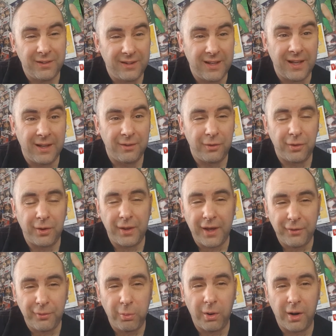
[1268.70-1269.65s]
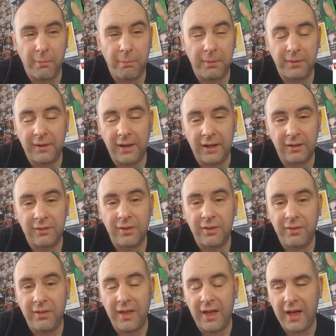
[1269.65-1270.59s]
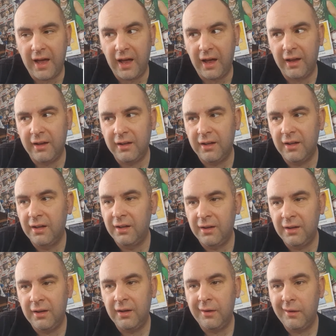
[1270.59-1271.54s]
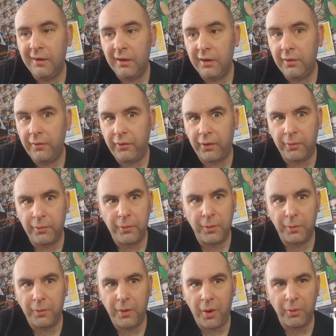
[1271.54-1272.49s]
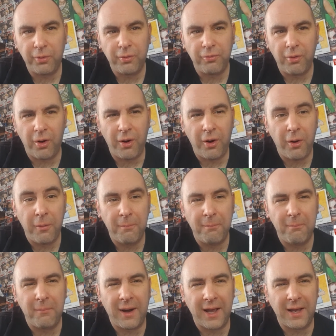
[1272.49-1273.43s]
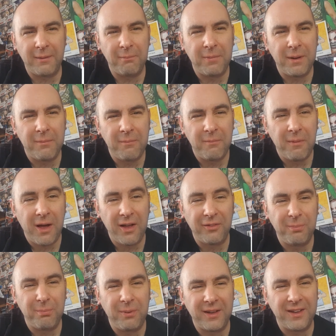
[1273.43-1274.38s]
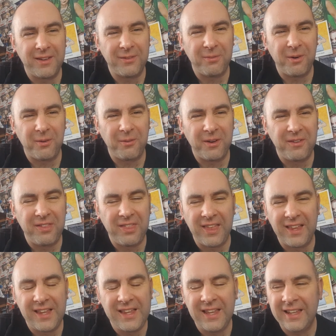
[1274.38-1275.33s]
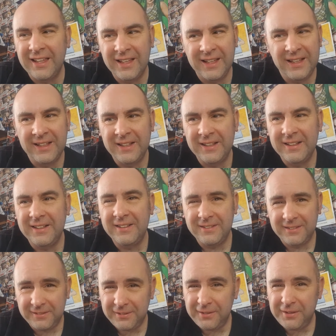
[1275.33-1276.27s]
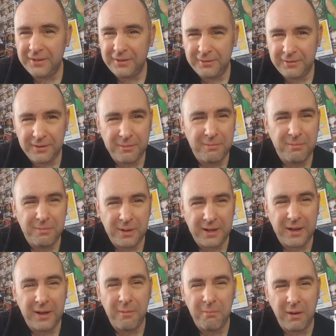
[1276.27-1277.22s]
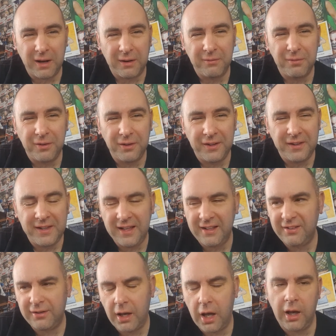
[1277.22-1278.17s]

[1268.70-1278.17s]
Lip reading: Yeah, so that's what I predict there. So who knows, Raw might be as big as what we think. Just be mindful of this.